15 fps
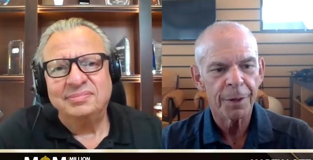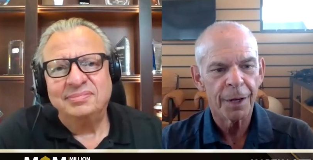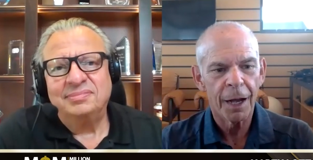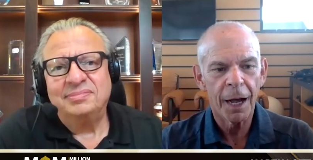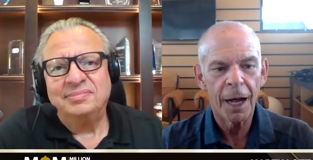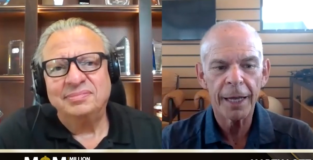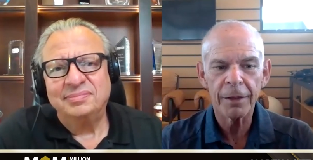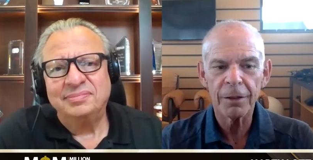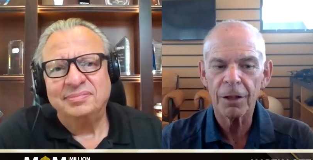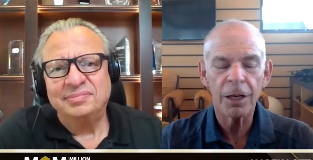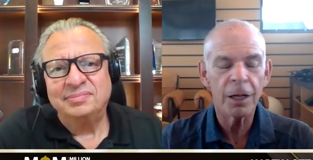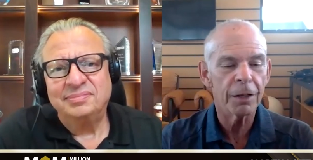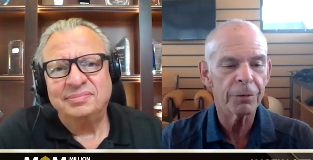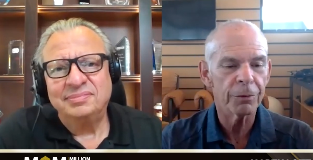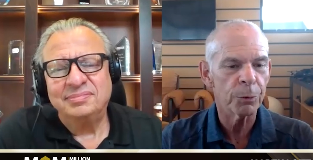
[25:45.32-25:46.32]
Speaker 1: I
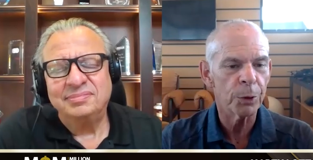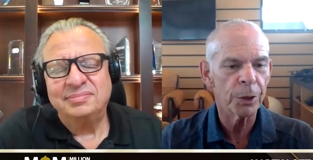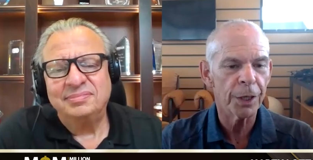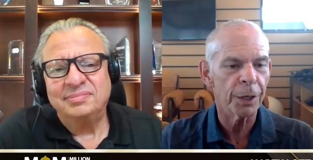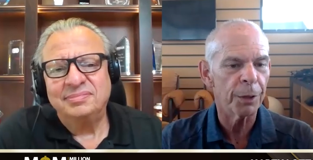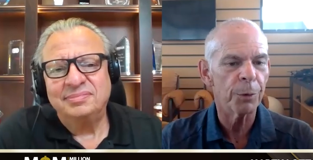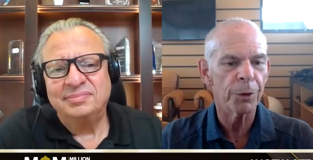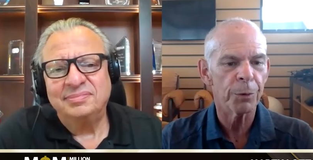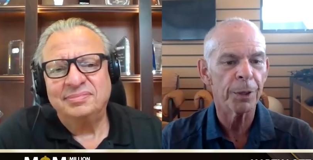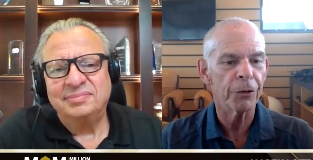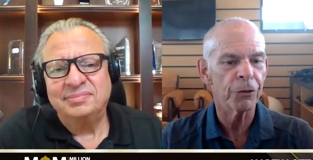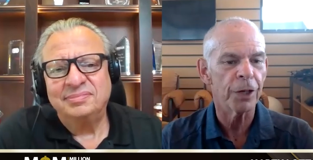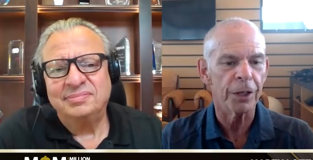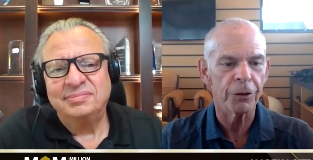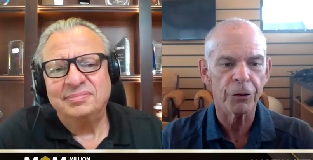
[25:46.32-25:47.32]
love working with my
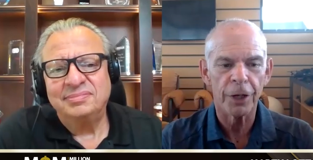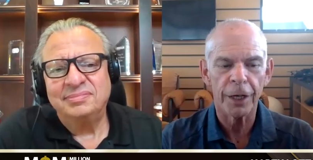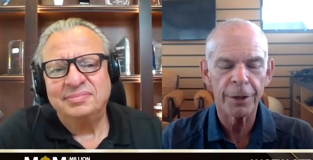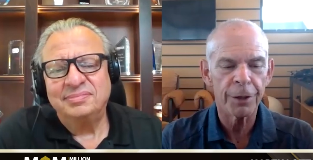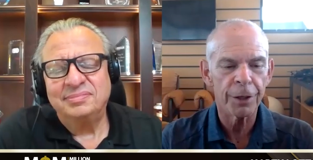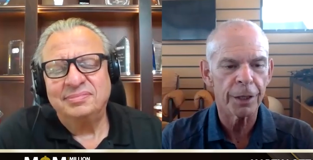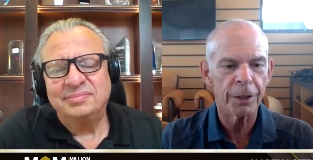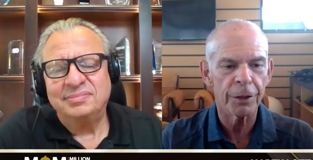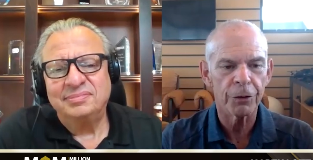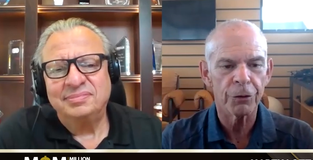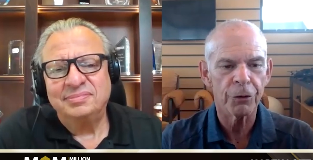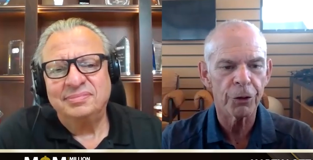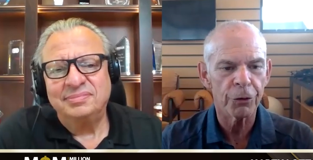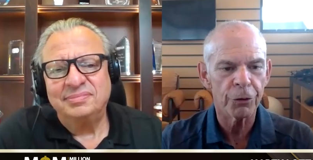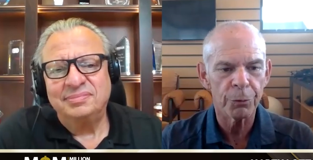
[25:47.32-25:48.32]
sons. I think it's
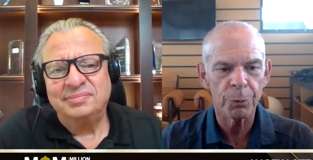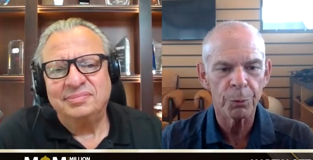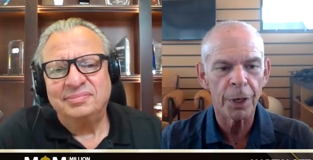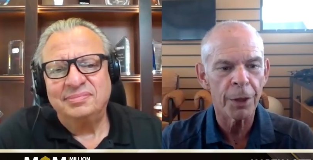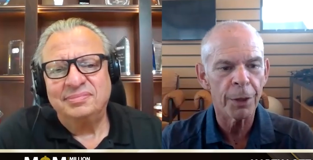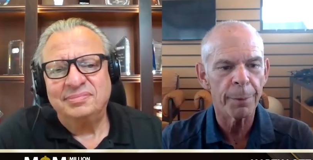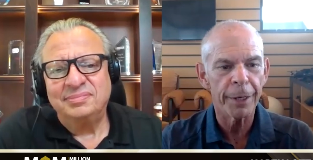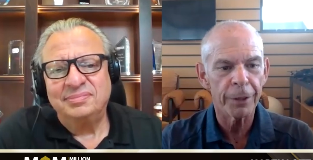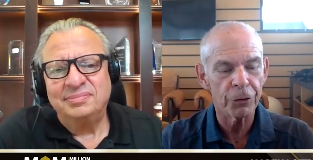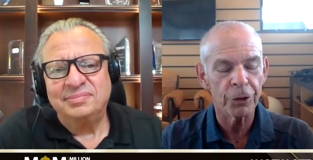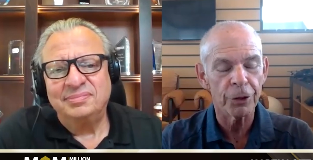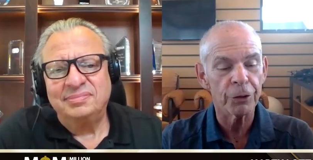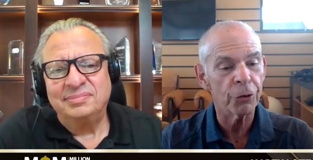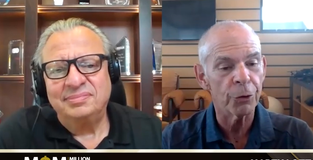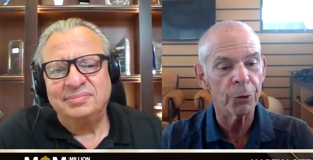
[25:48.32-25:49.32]
just one of the best
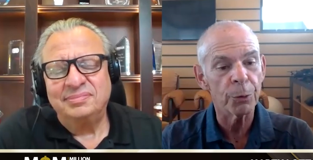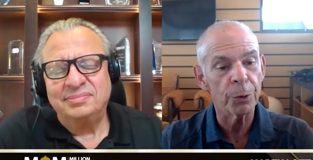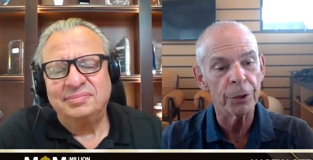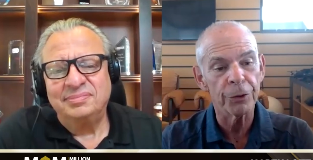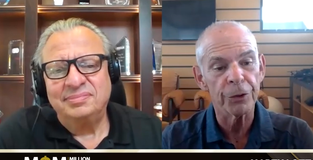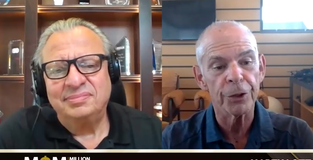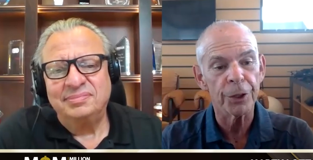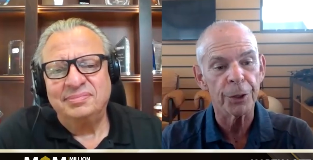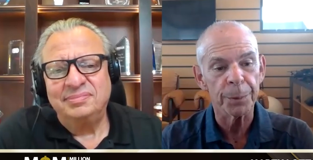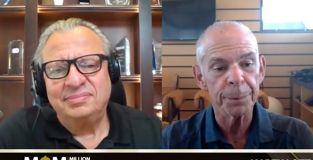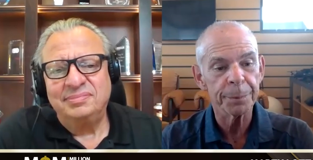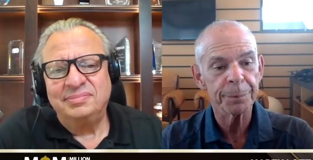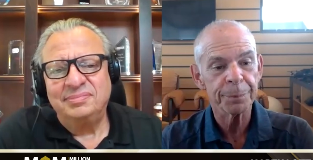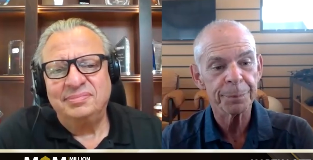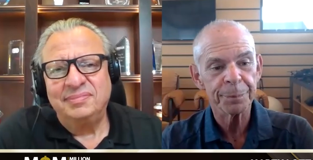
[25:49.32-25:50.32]
things in the world to do.
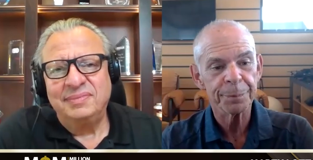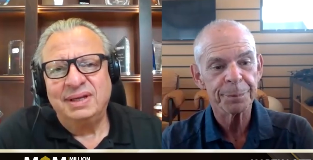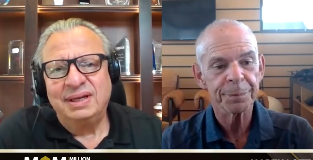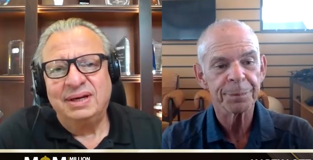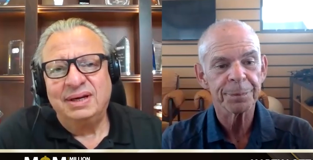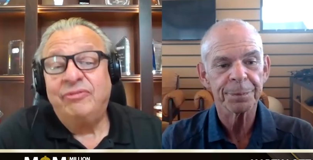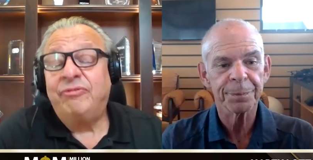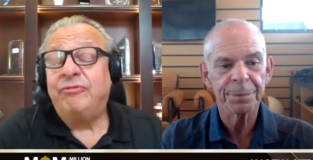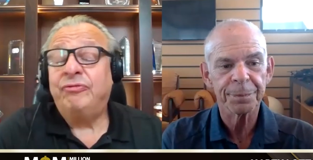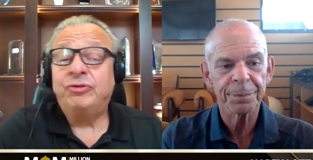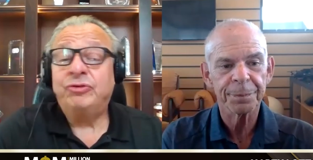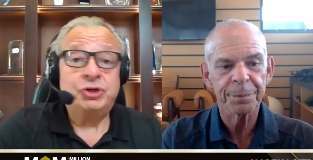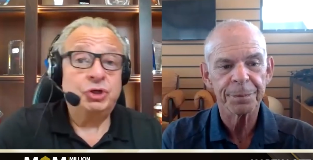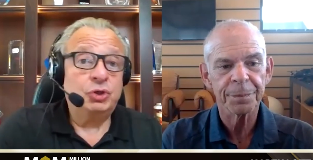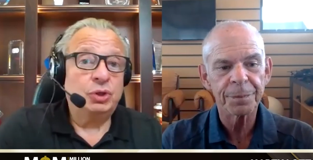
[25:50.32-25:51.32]

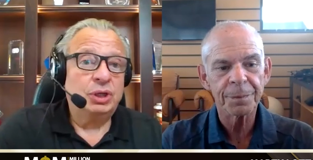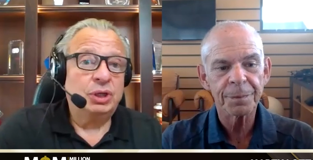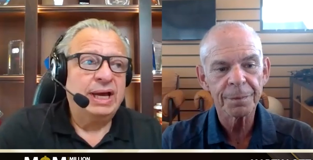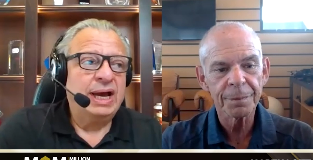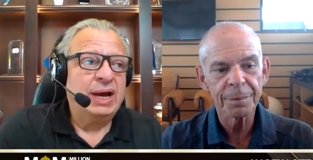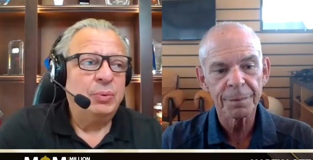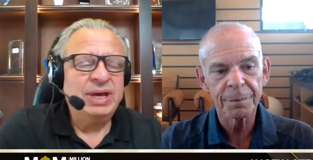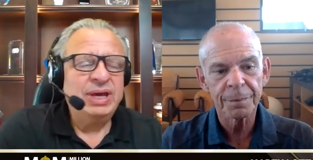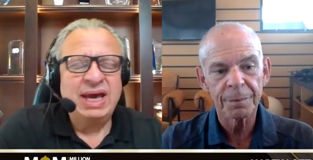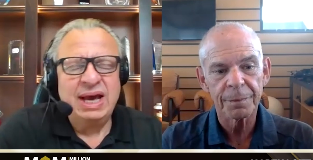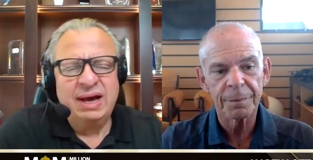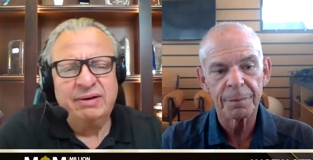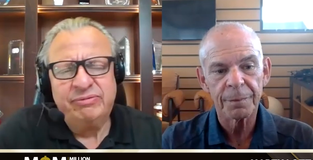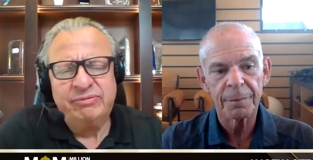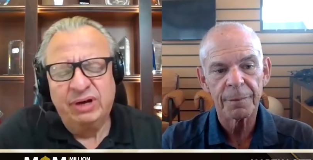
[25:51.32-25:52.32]
Speaker 2: For sure. Yeah. We
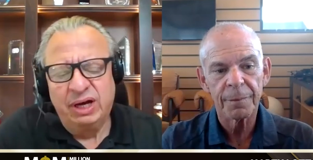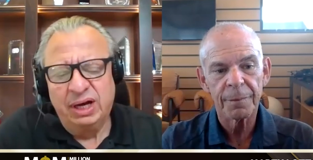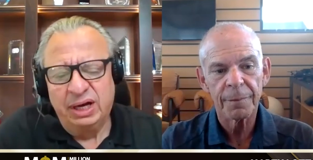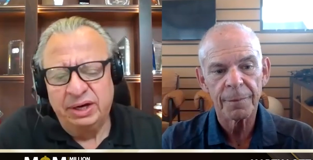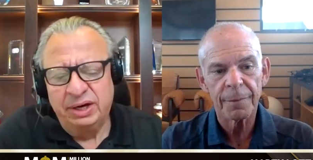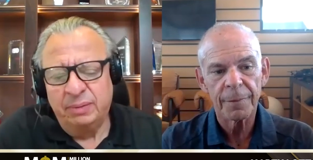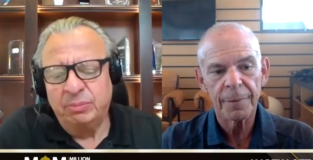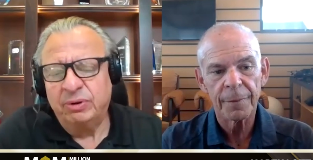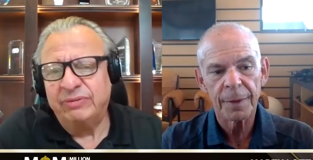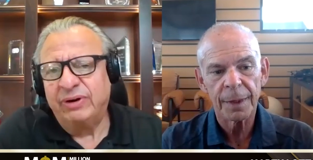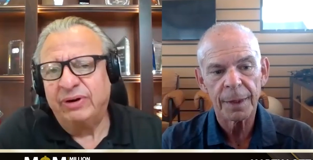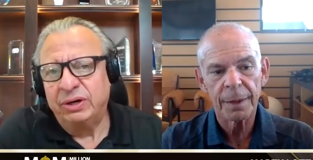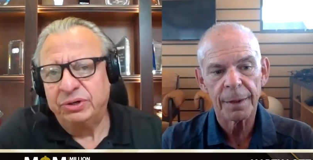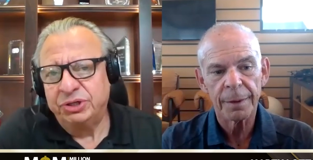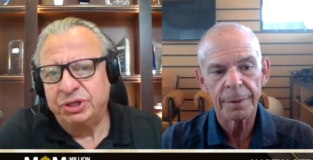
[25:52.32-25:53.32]
have uh, a number of
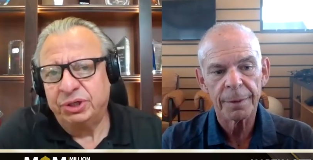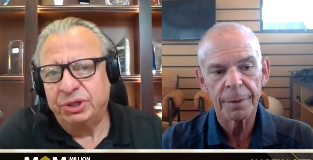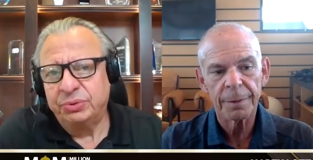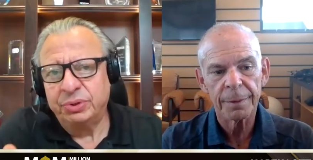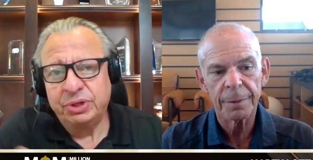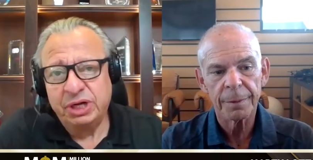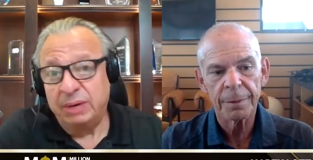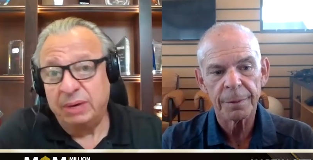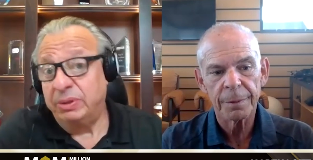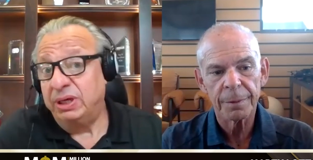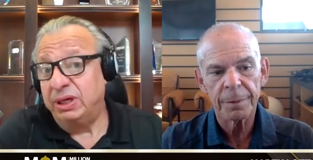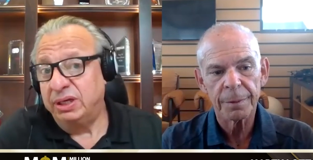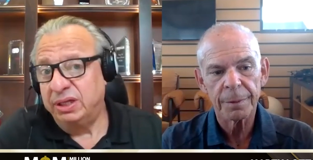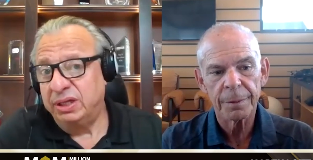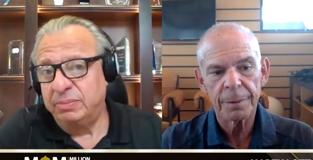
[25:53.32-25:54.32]
our children
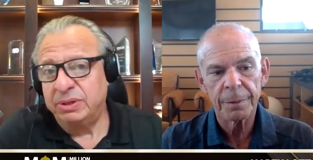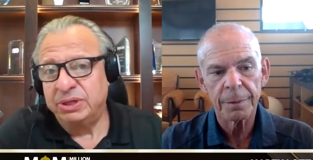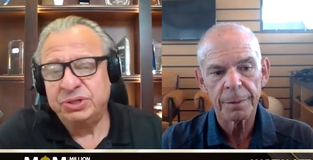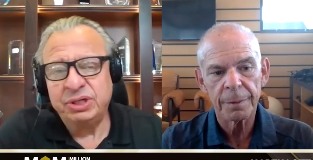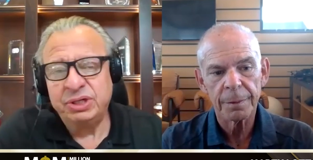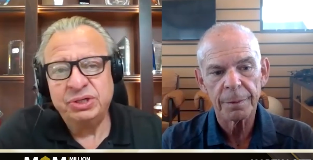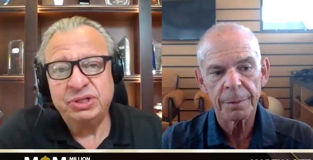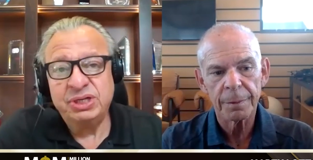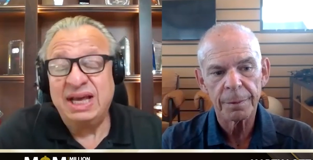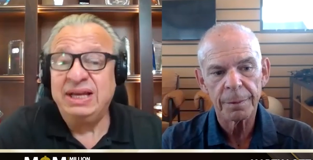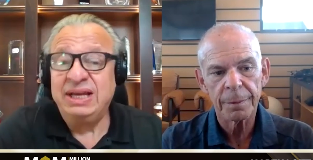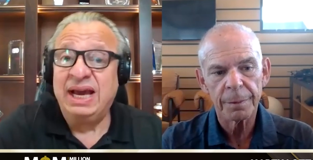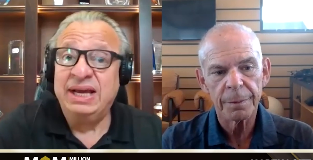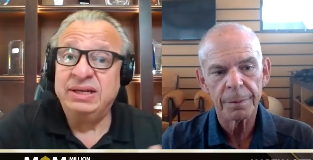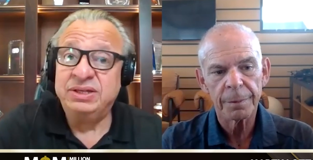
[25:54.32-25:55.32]
coming into the business
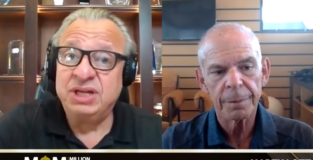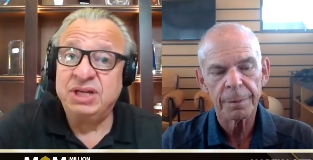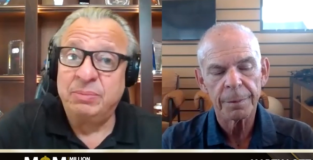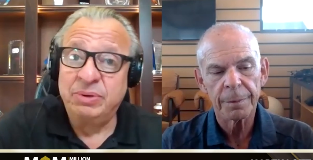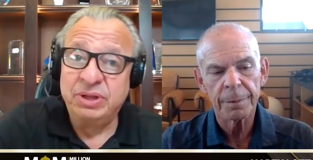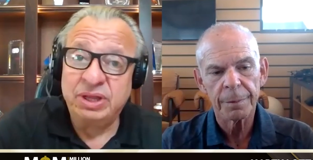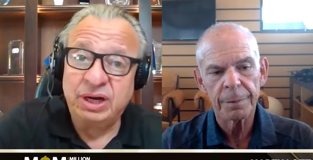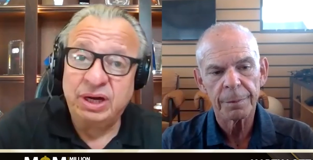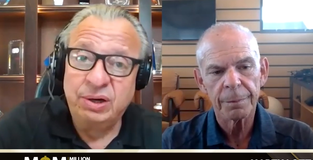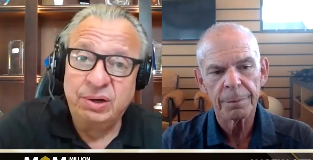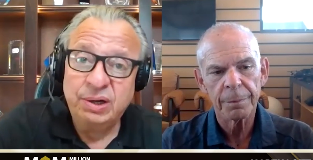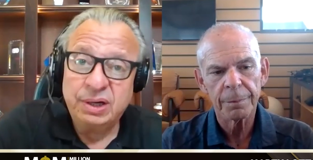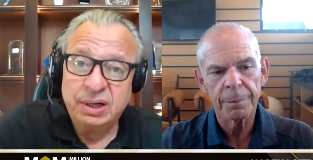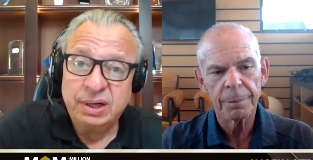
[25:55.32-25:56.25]
and some of their